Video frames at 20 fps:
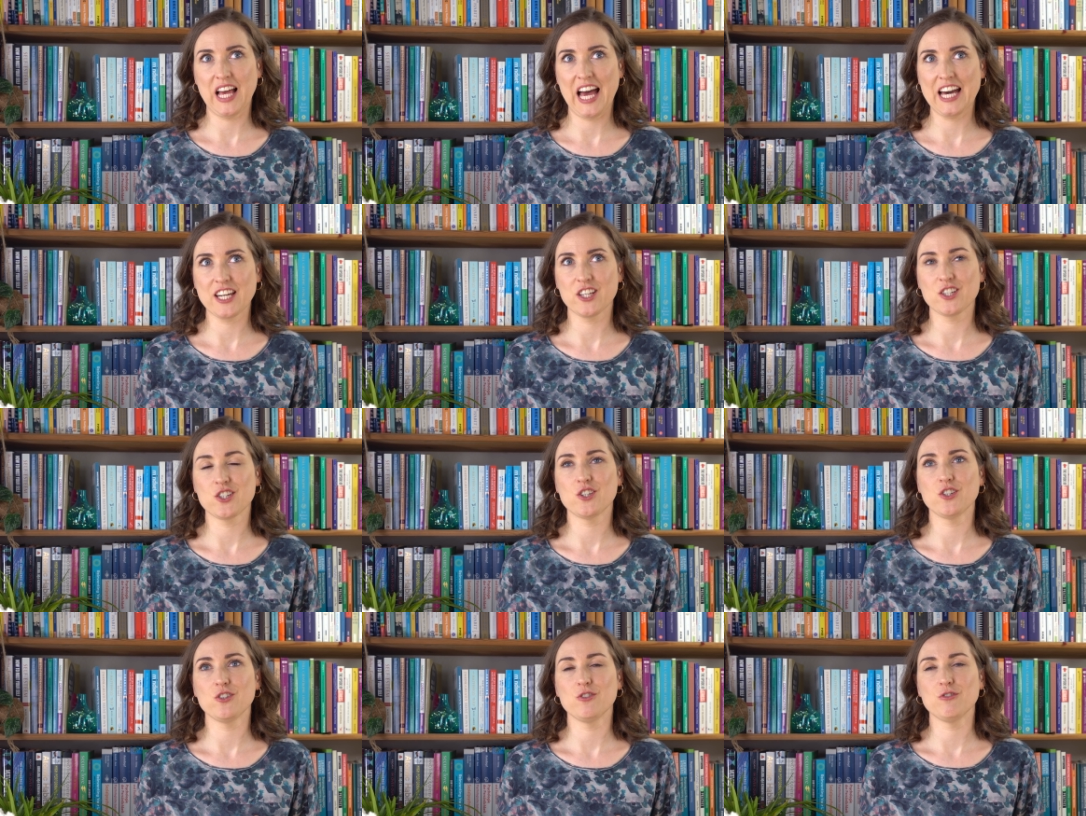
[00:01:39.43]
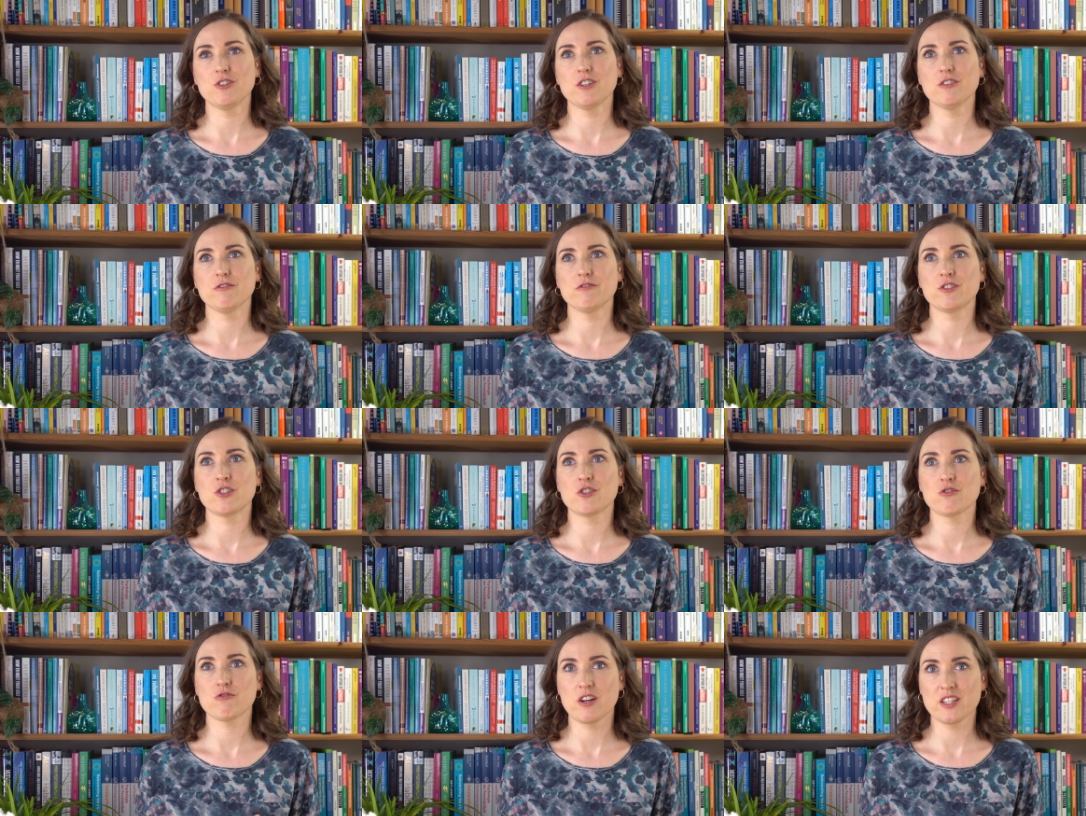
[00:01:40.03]
attitude
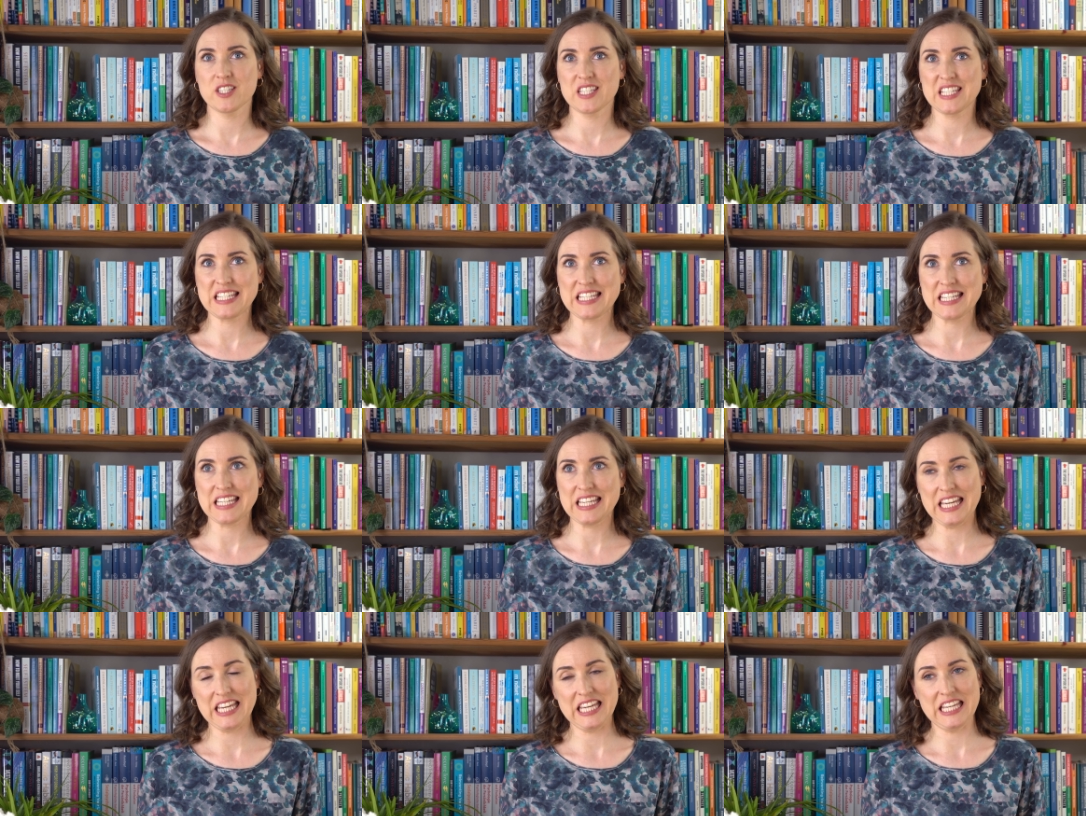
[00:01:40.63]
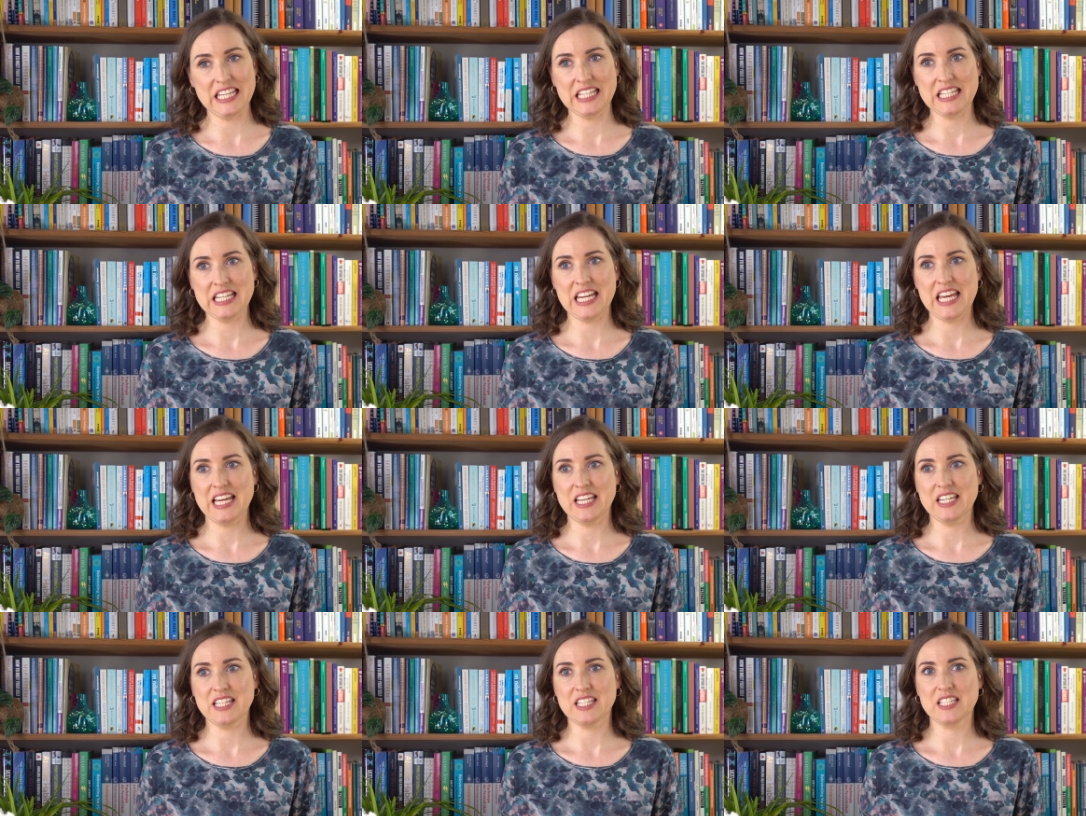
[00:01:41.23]
of trusting in
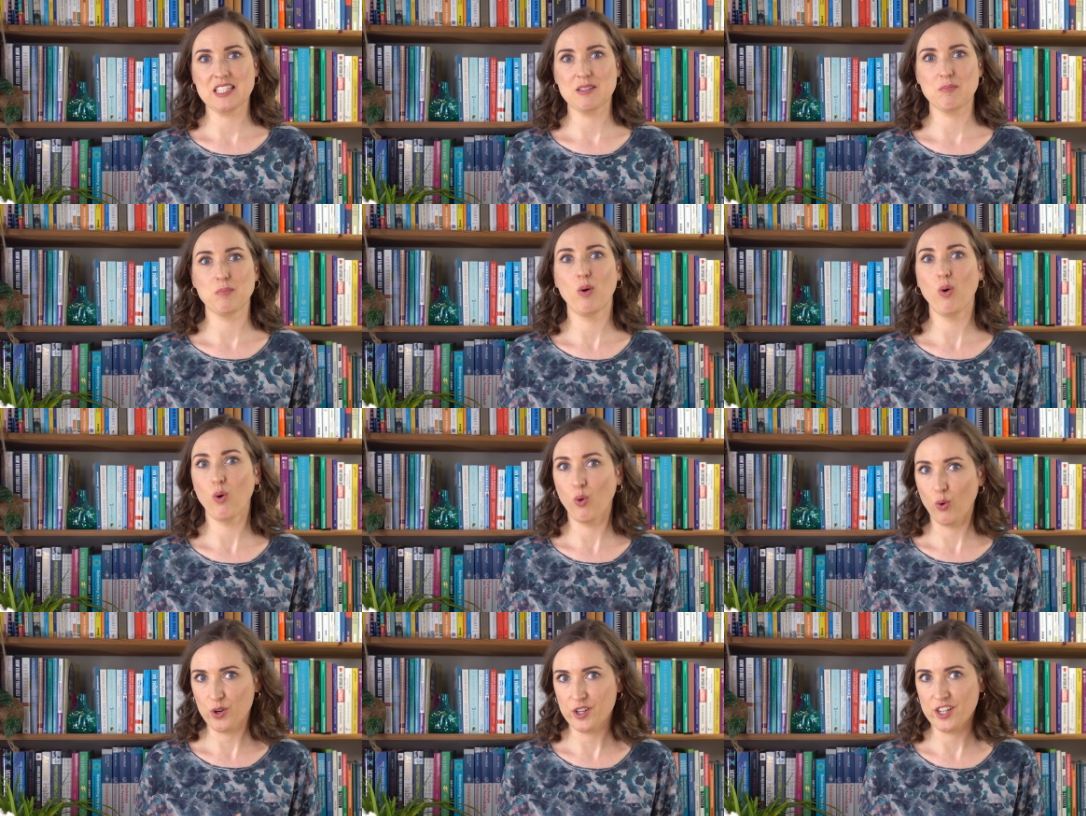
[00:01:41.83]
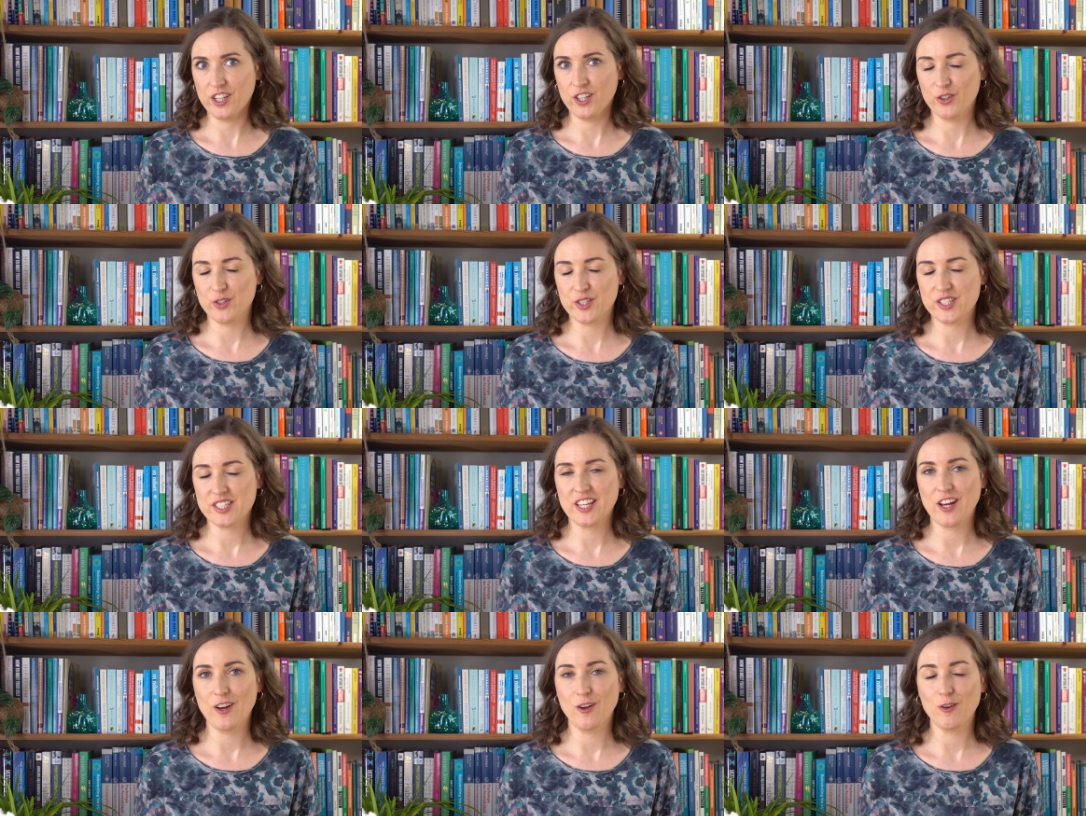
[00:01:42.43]
and supporting
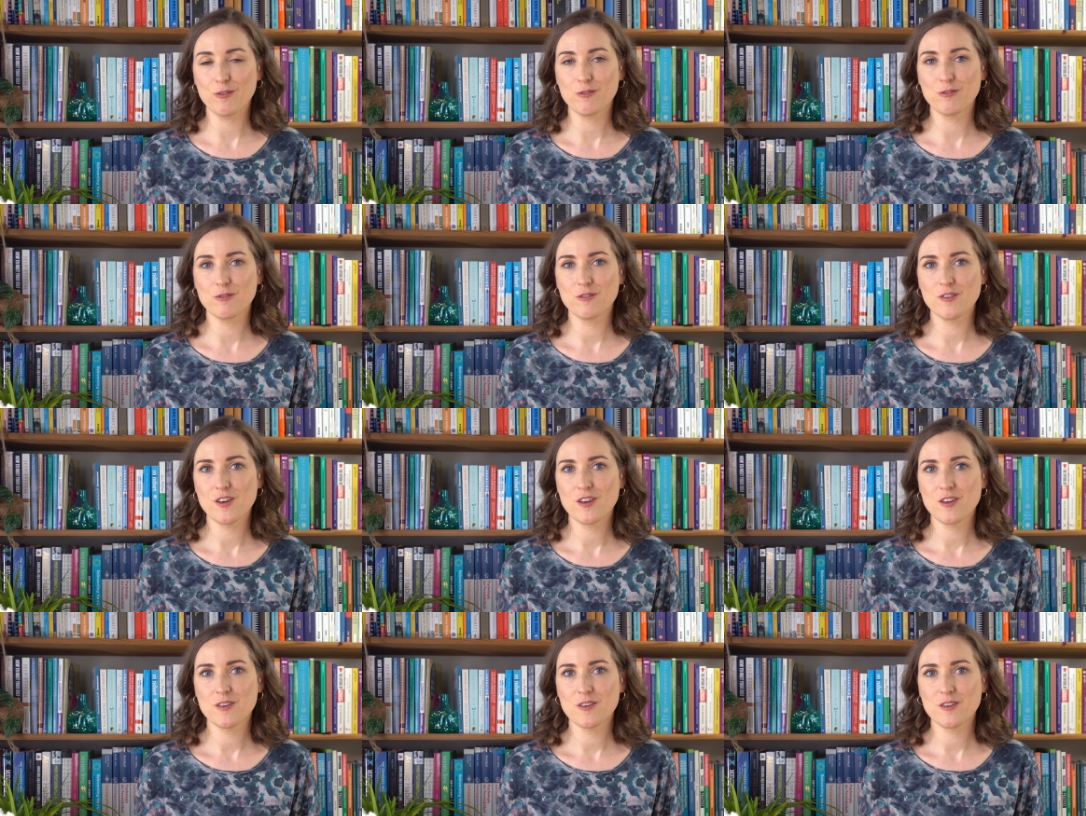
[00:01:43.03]
yourself.